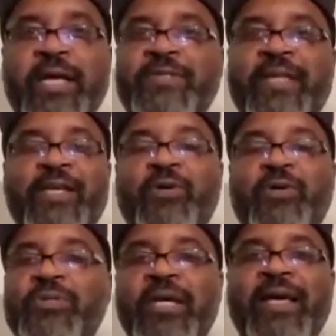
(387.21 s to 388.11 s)
I was like,
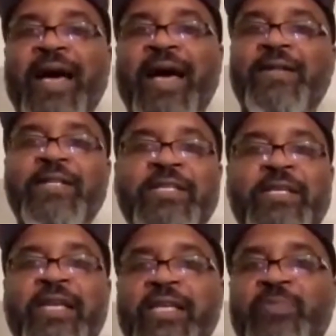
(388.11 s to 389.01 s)
Coach, how did these
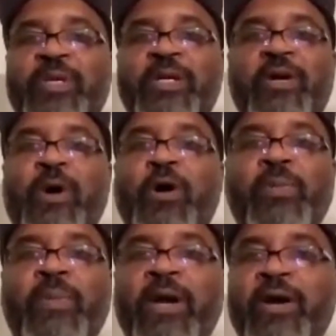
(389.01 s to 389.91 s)
kids become
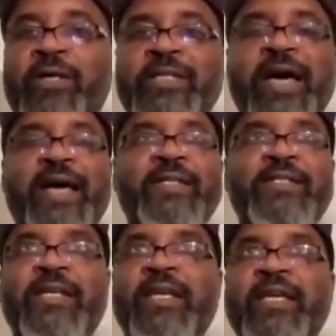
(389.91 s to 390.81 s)
all Americans? How did
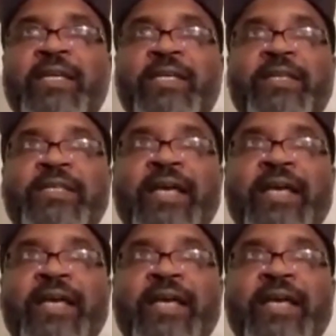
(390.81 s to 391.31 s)
this kid get this?